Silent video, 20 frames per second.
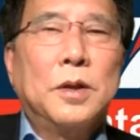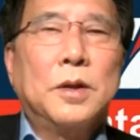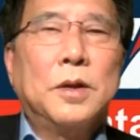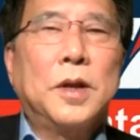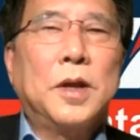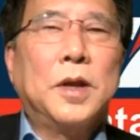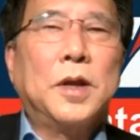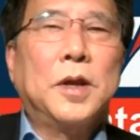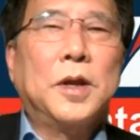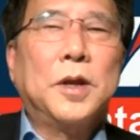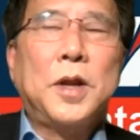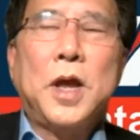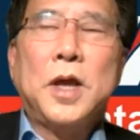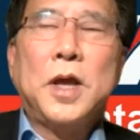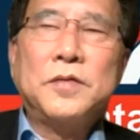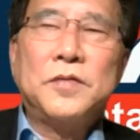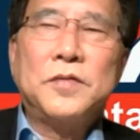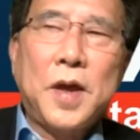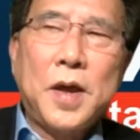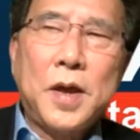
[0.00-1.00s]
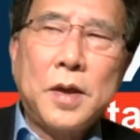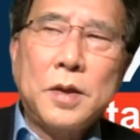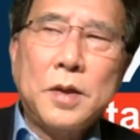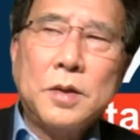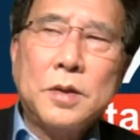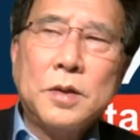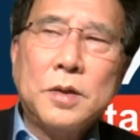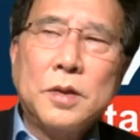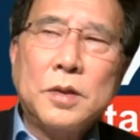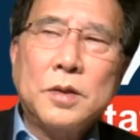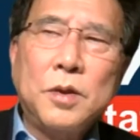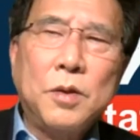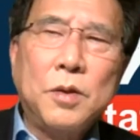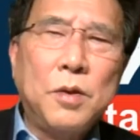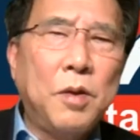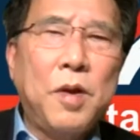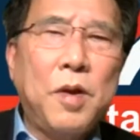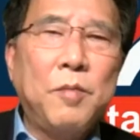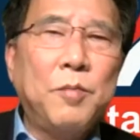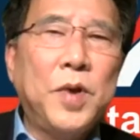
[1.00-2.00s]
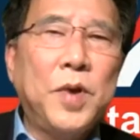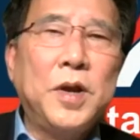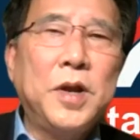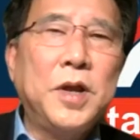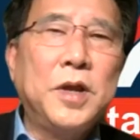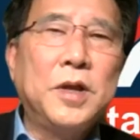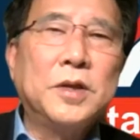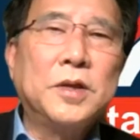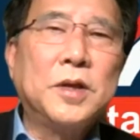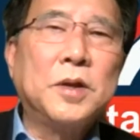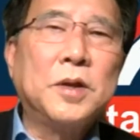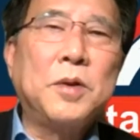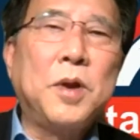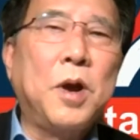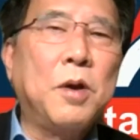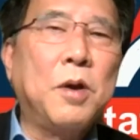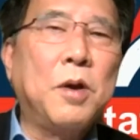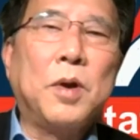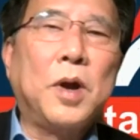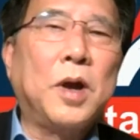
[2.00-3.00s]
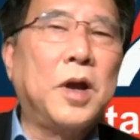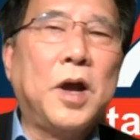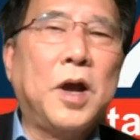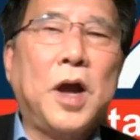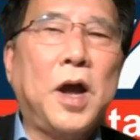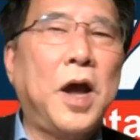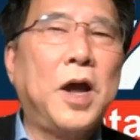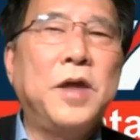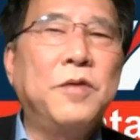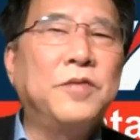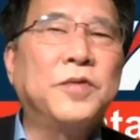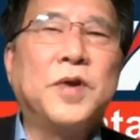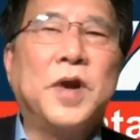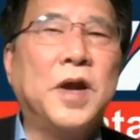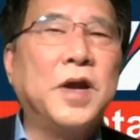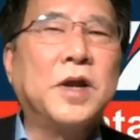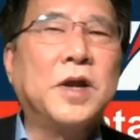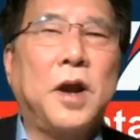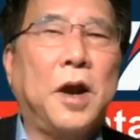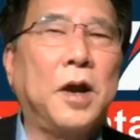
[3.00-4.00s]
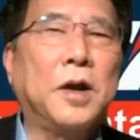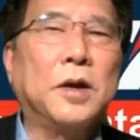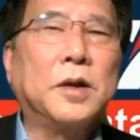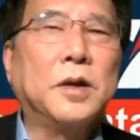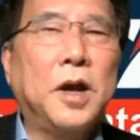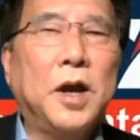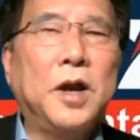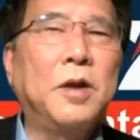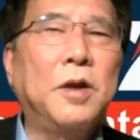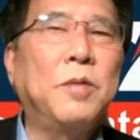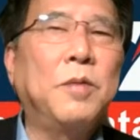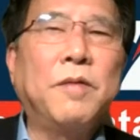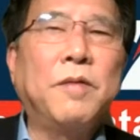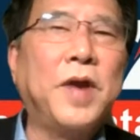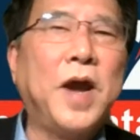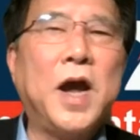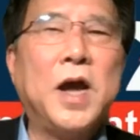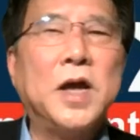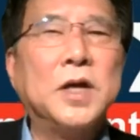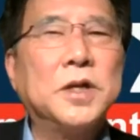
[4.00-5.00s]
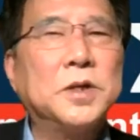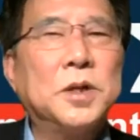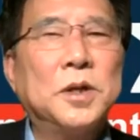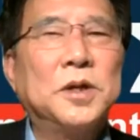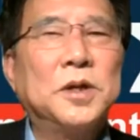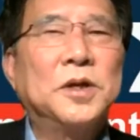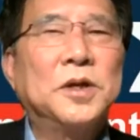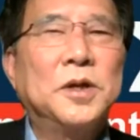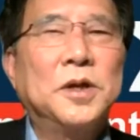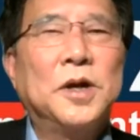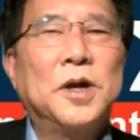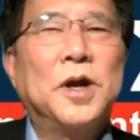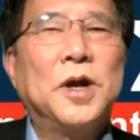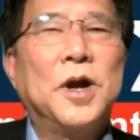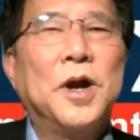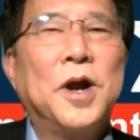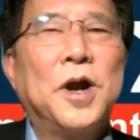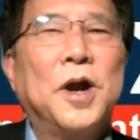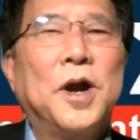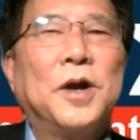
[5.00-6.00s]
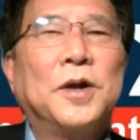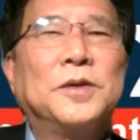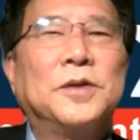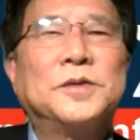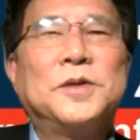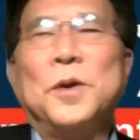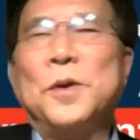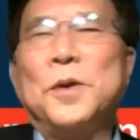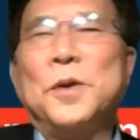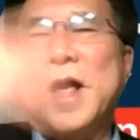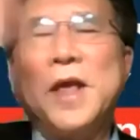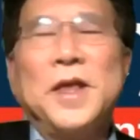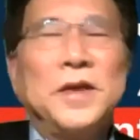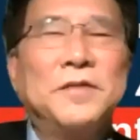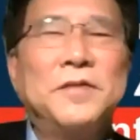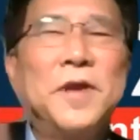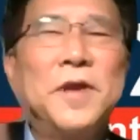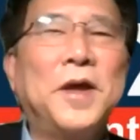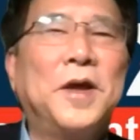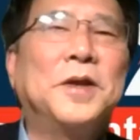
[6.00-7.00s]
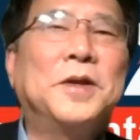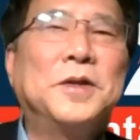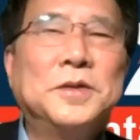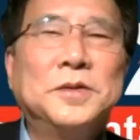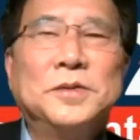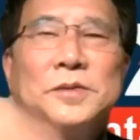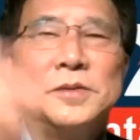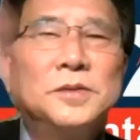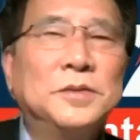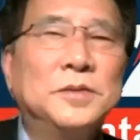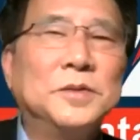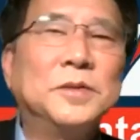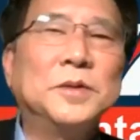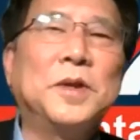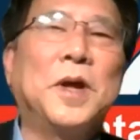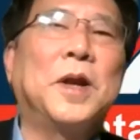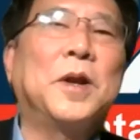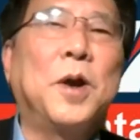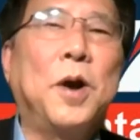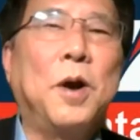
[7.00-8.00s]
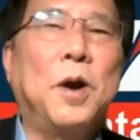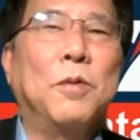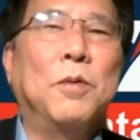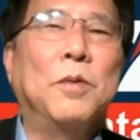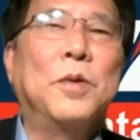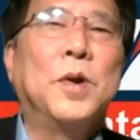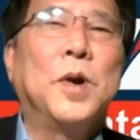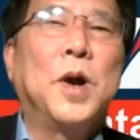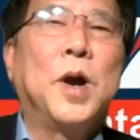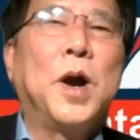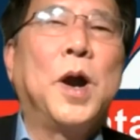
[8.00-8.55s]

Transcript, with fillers: They they say you don't have money? He said, no, I, I use credit card. I don't have cash. So they just said, then go.